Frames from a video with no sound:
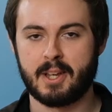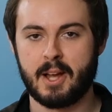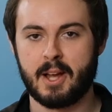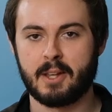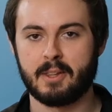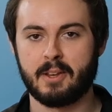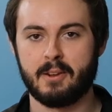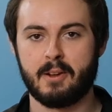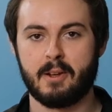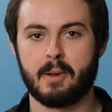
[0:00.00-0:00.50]
Hi
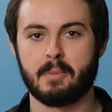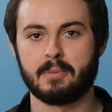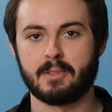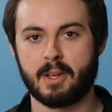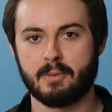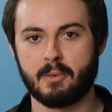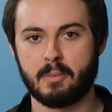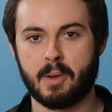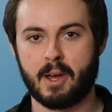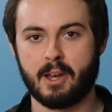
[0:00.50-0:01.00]
there, I'm
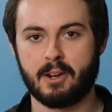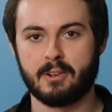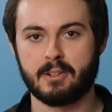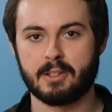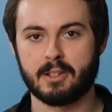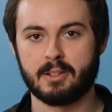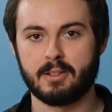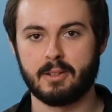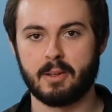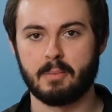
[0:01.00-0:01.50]
Devin
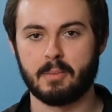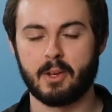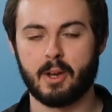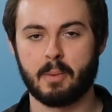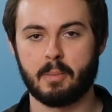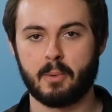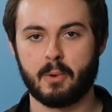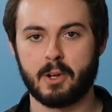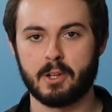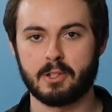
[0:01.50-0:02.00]
Patterson. I'm the
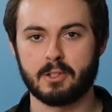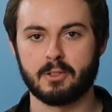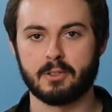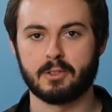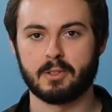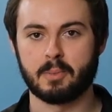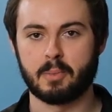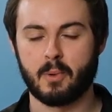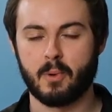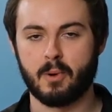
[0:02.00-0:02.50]
Operational
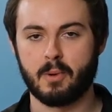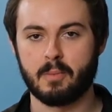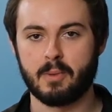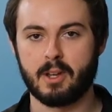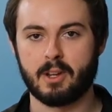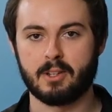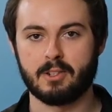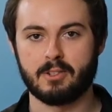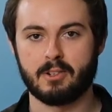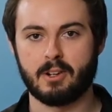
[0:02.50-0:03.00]
Support
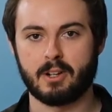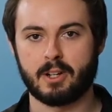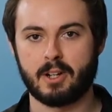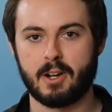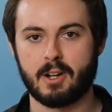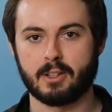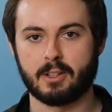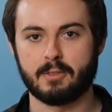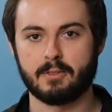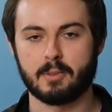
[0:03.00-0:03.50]
Manager at
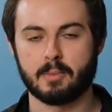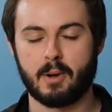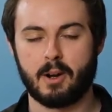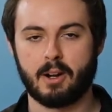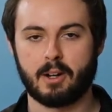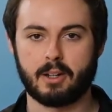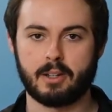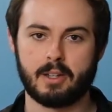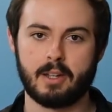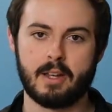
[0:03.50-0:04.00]

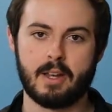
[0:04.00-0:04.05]
Kognitiv.